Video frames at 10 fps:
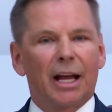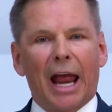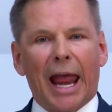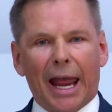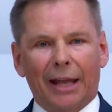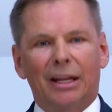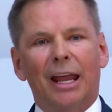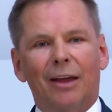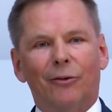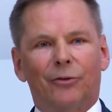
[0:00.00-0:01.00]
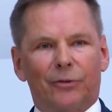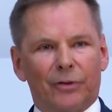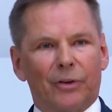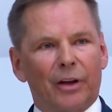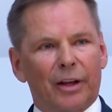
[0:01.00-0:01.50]
And if
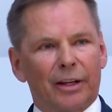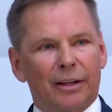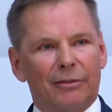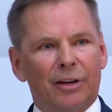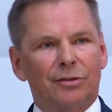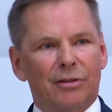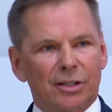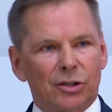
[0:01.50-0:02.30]
the veteran